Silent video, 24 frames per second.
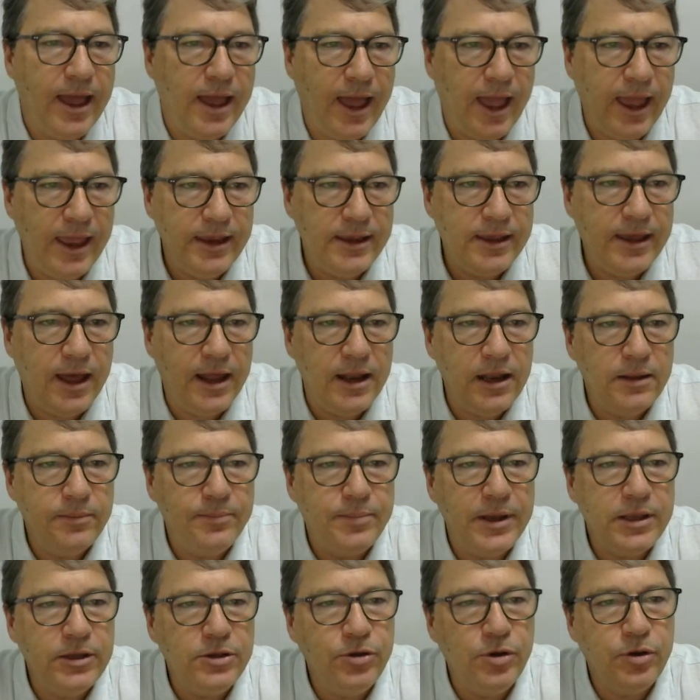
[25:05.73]
a colour,
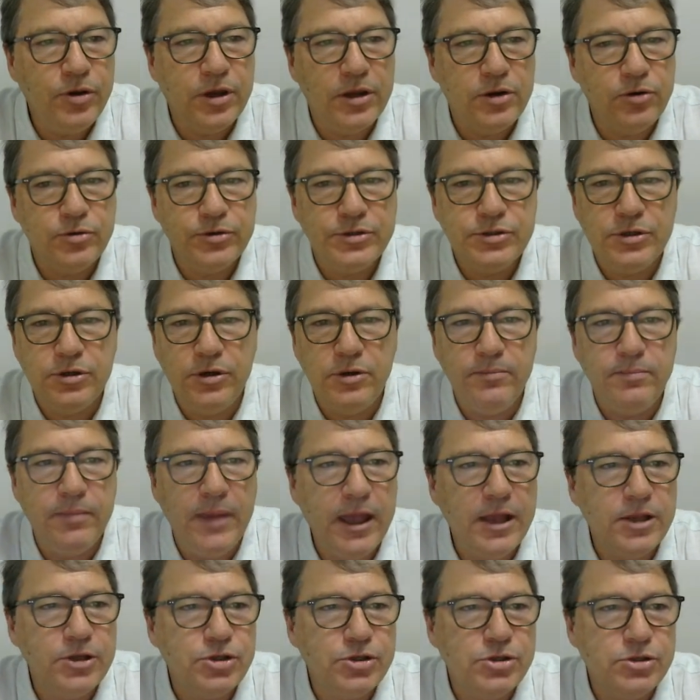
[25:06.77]
but you can also
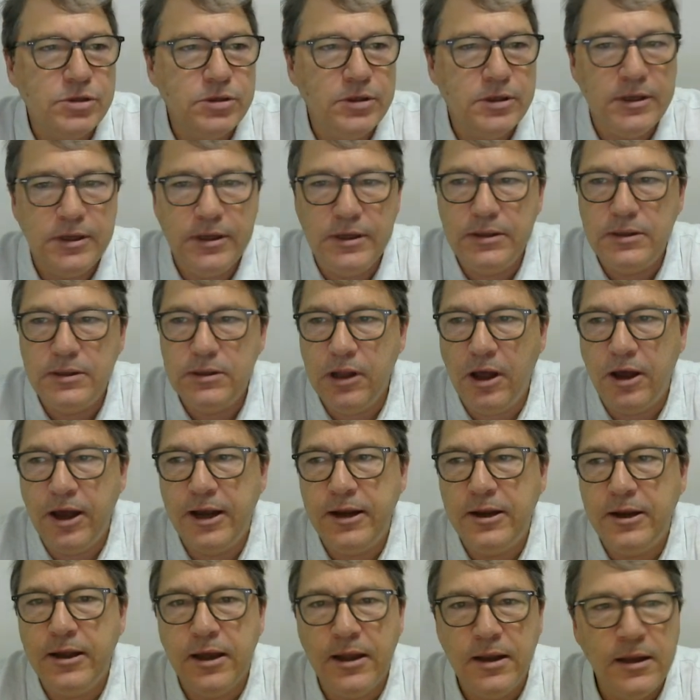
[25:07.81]
match the
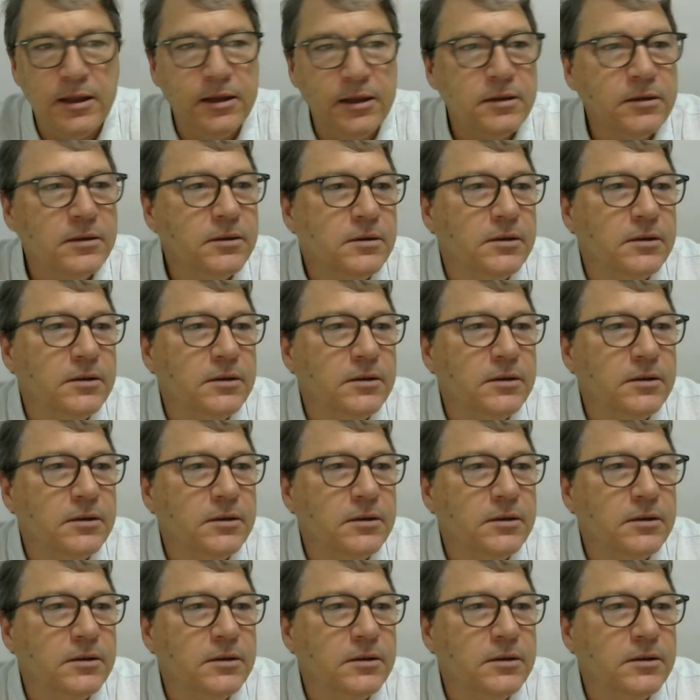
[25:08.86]
line colour.